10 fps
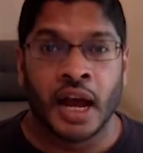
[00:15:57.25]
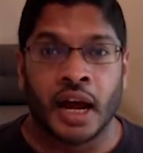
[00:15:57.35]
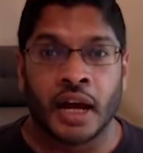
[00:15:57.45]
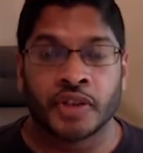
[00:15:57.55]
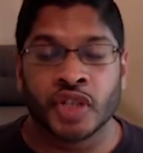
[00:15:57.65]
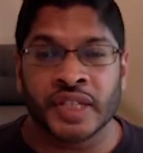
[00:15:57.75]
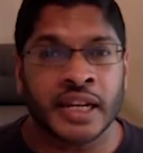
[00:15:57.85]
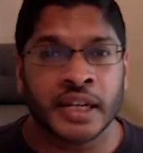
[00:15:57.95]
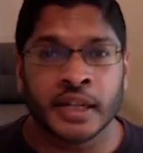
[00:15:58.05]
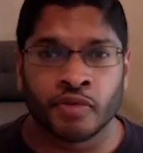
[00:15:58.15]
Just that
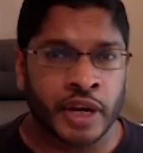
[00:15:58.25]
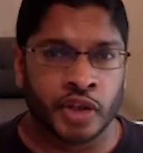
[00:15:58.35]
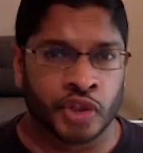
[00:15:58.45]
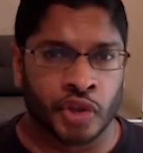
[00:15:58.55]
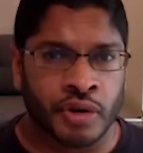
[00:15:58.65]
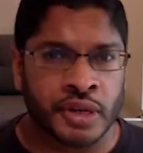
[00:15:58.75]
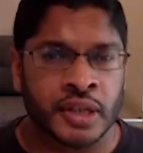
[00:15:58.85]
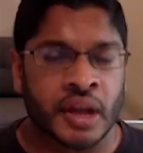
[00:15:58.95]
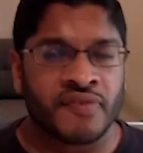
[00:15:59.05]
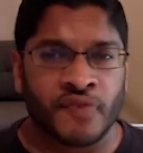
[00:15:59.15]
little reassurance,
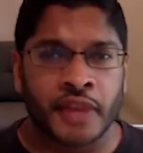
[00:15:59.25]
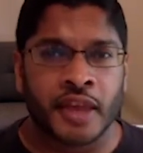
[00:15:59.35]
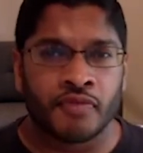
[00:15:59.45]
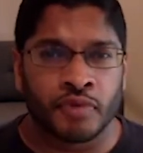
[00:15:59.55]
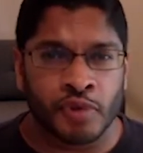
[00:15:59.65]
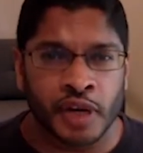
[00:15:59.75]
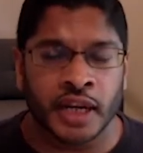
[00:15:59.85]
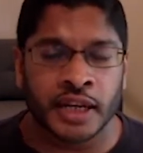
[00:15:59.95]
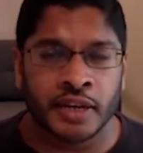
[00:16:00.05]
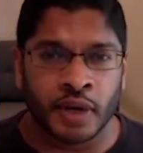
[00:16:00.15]
I find that
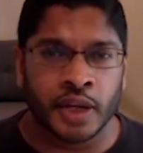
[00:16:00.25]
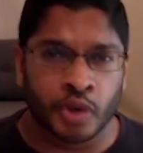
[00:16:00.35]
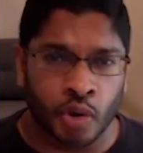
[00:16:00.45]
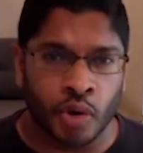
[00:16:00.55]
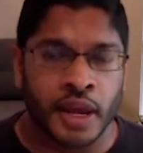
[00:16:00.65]
really, really good.